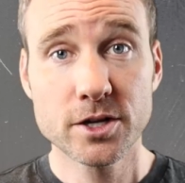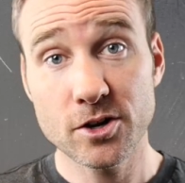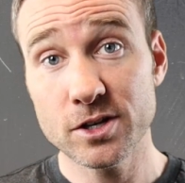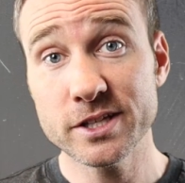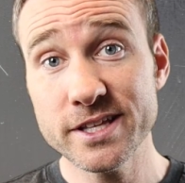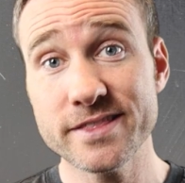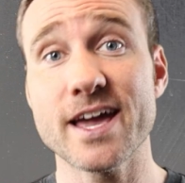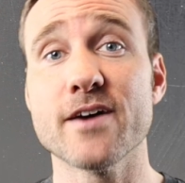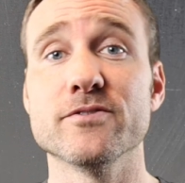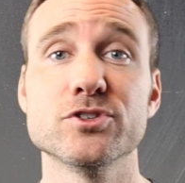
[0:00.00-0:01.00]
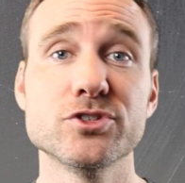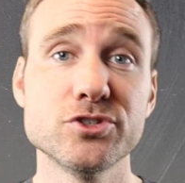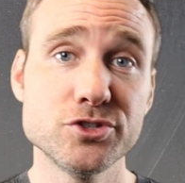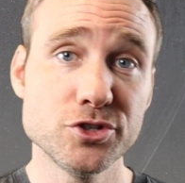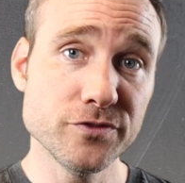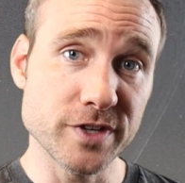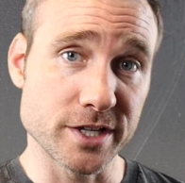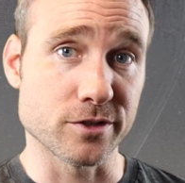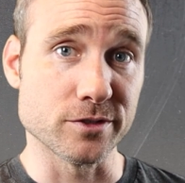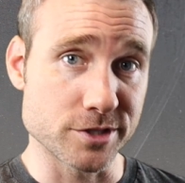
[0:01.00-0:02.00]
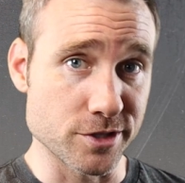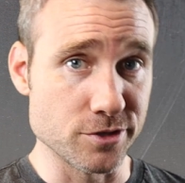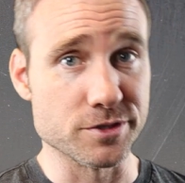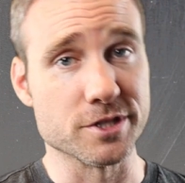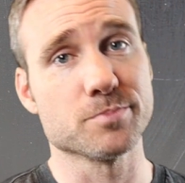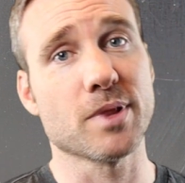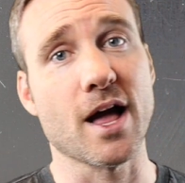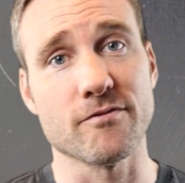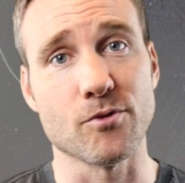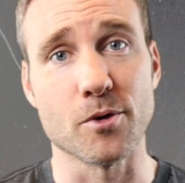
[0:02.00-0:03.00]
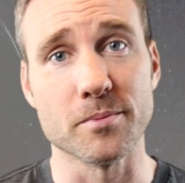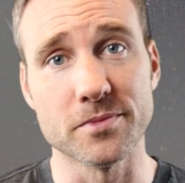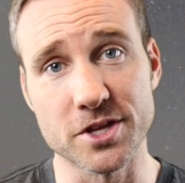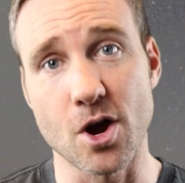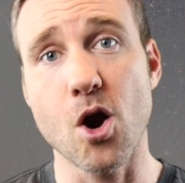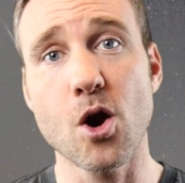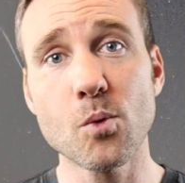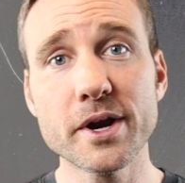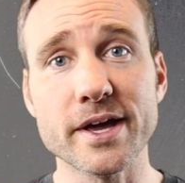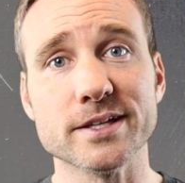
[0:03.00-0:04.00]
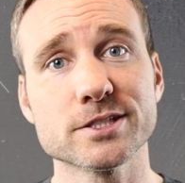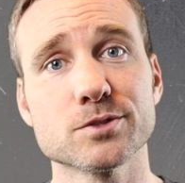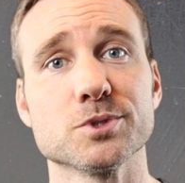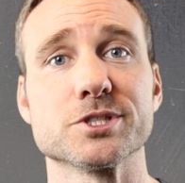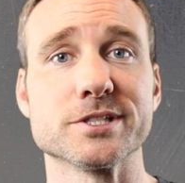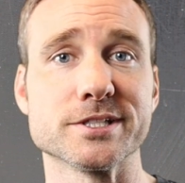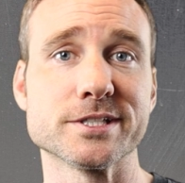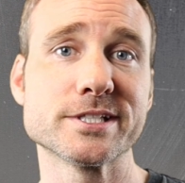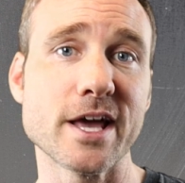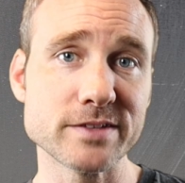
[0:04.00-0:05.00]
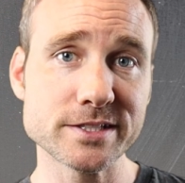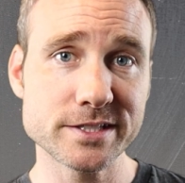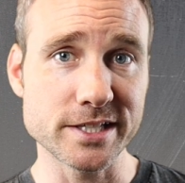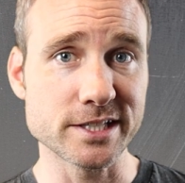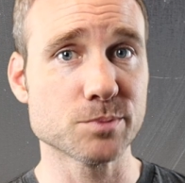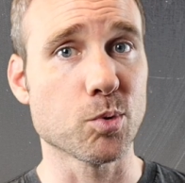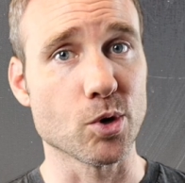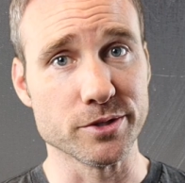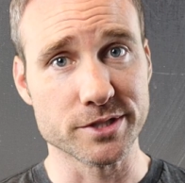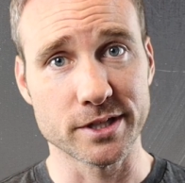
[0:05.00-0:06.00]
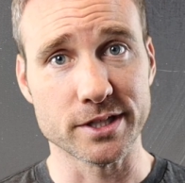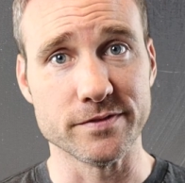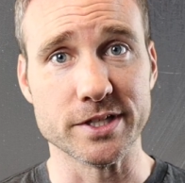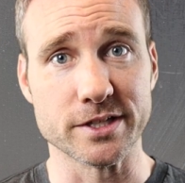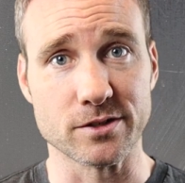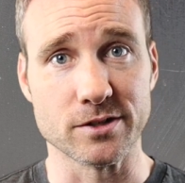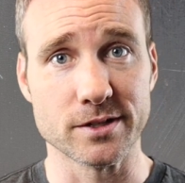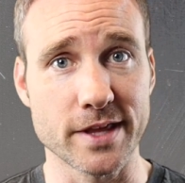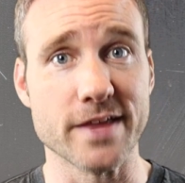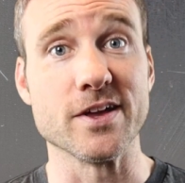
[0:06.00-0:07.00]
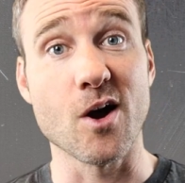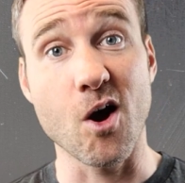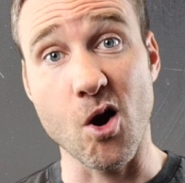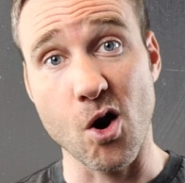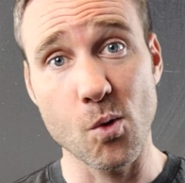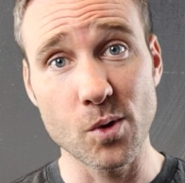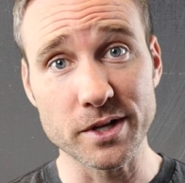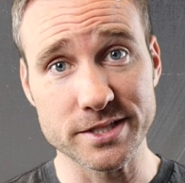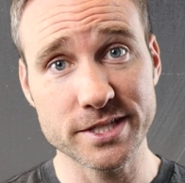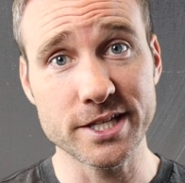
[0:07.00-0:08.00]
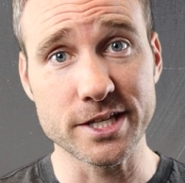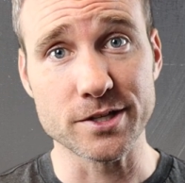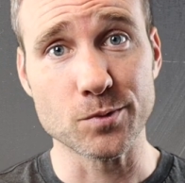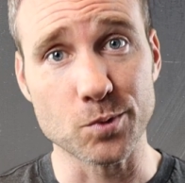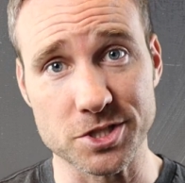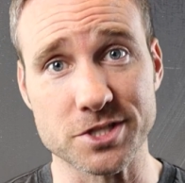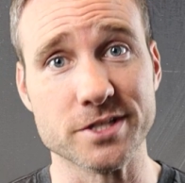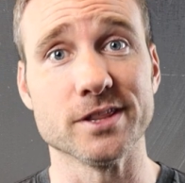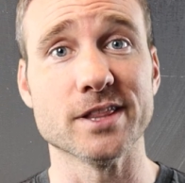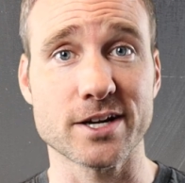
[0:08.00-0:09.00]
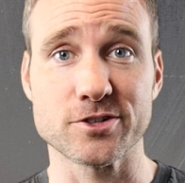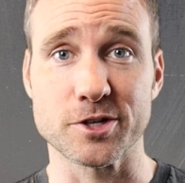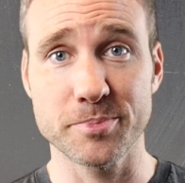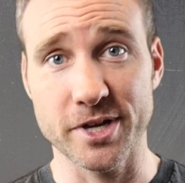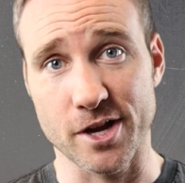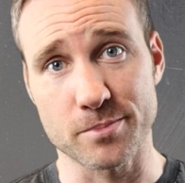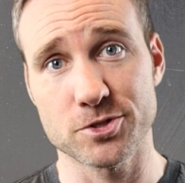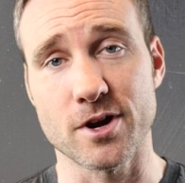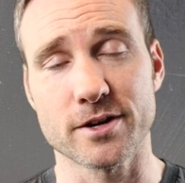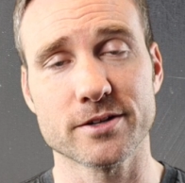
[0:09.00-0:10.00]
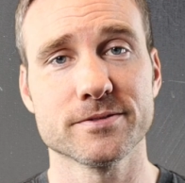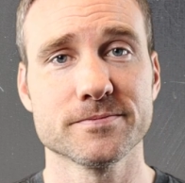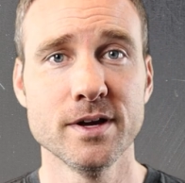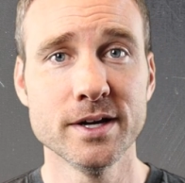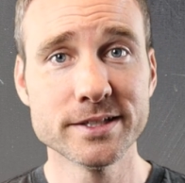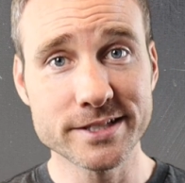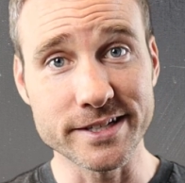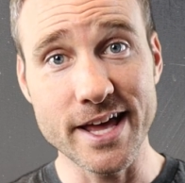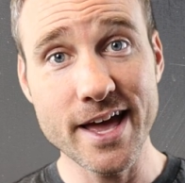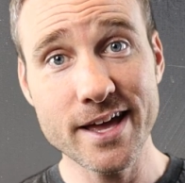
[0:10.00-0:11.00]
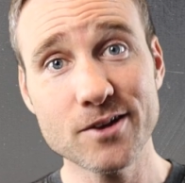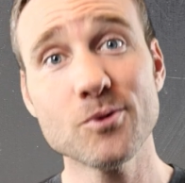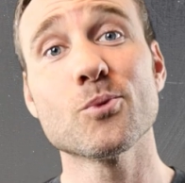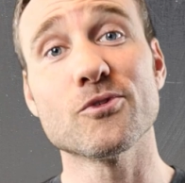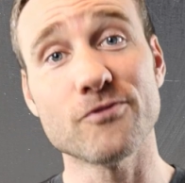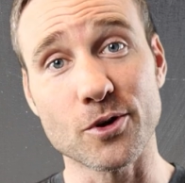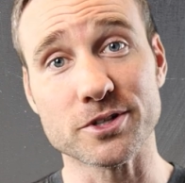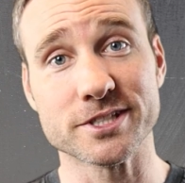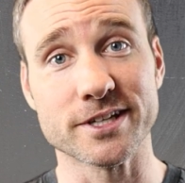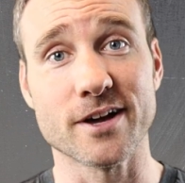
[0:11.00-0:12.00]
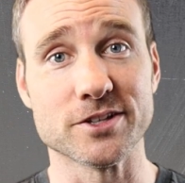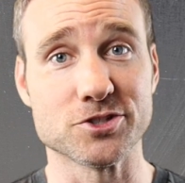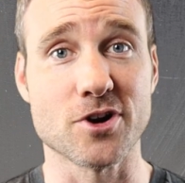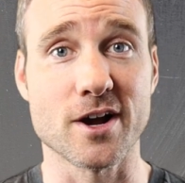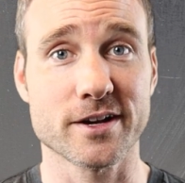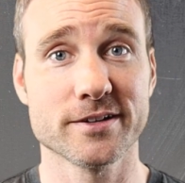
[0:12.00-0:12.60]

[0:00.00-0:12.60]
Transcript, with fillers: Currently, they have two vehicles that use this platform, the R1S, which is the seven seat sport utility vehicle, and the R1T, which is the electric pickup truck. Today, we're focusing on the truck.